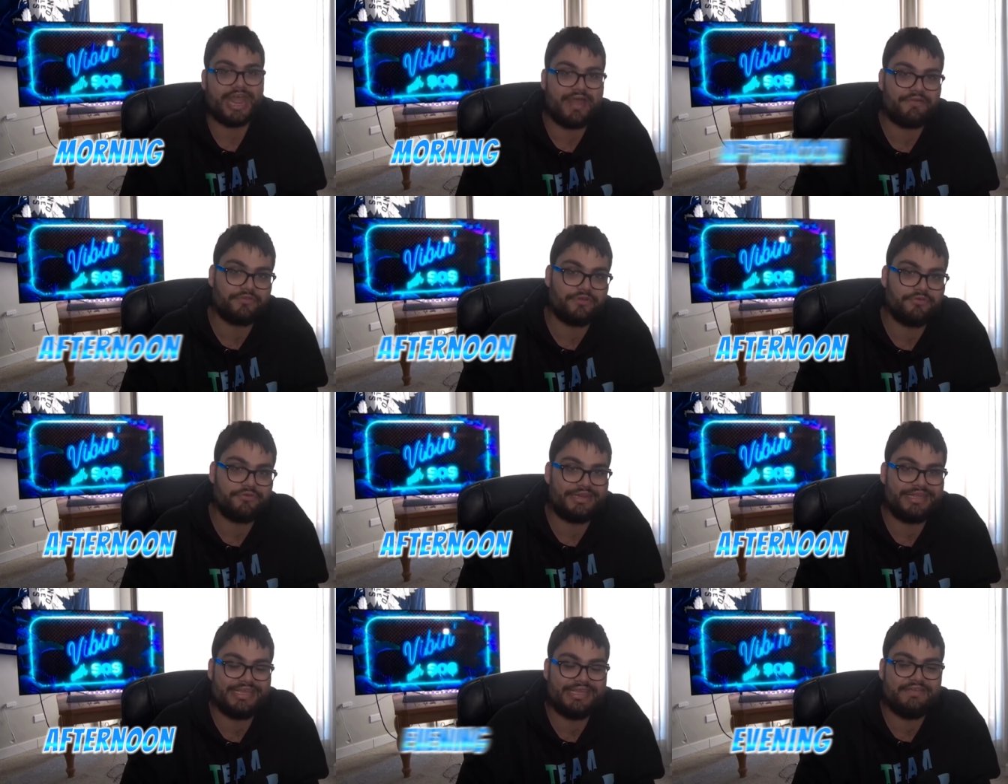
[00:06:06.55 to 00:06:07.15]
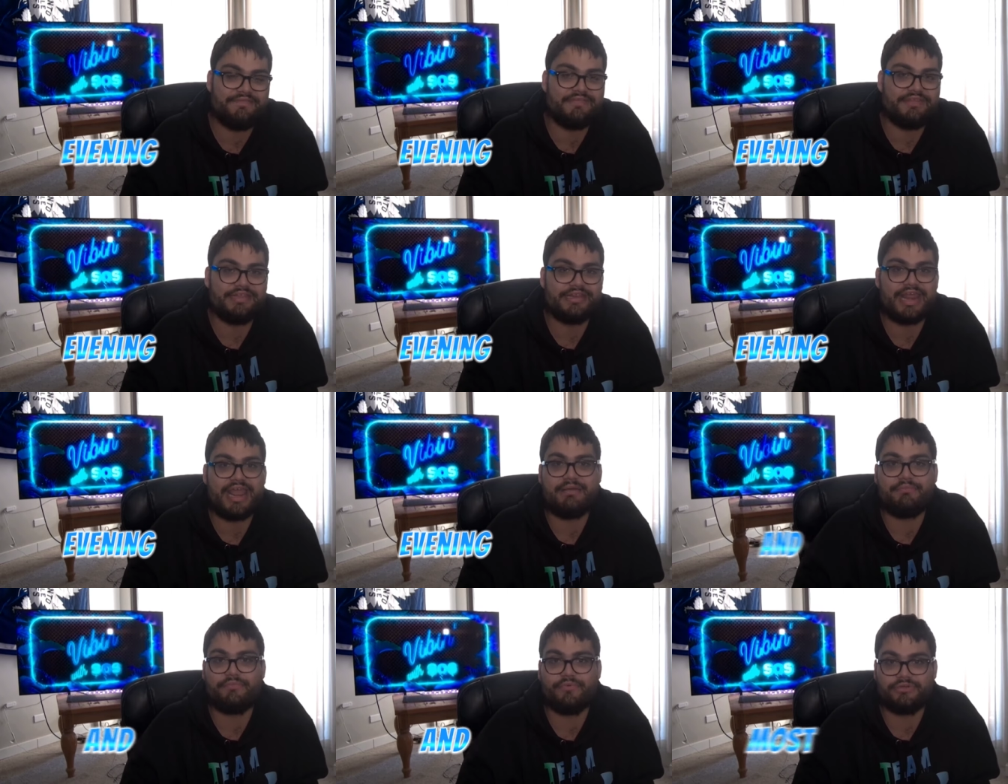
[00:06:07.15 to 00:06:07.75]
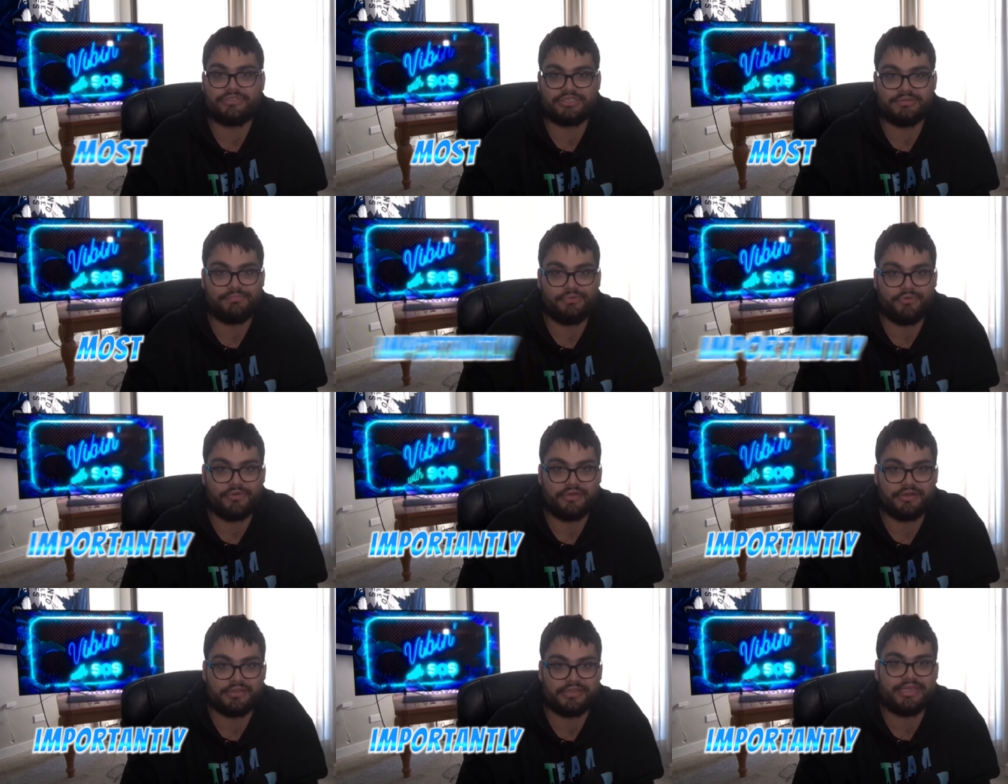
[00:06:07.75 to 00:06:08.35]
afternoon, evening, and most
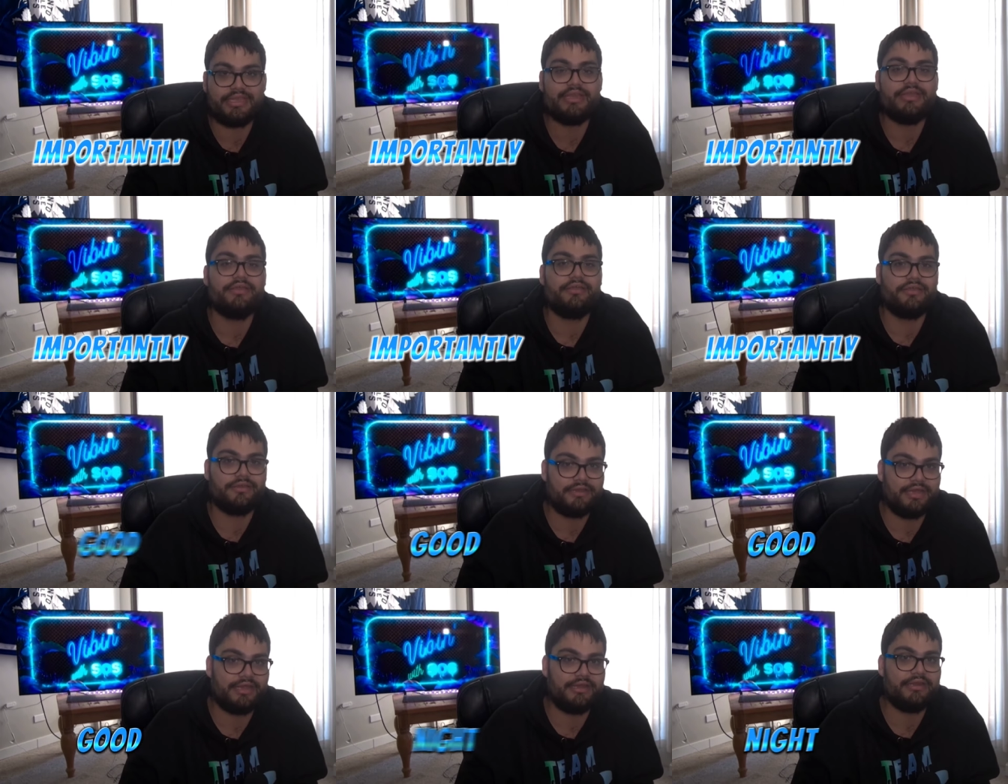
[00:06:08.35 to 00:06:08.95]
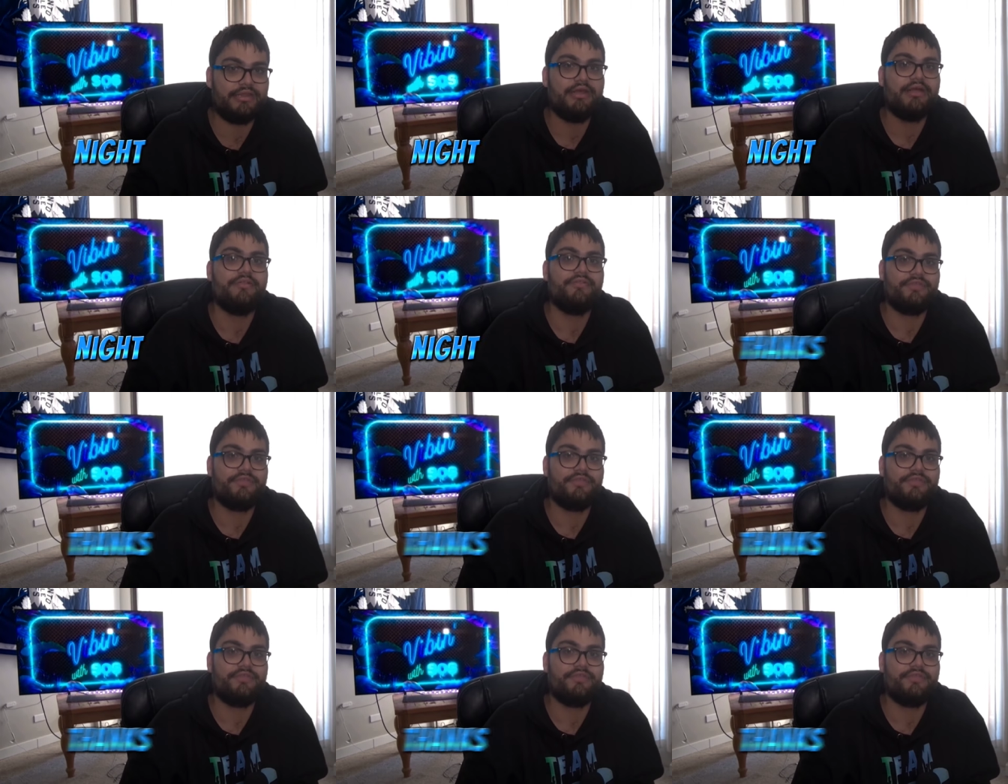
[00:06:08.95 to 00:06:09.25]
importantly, good night.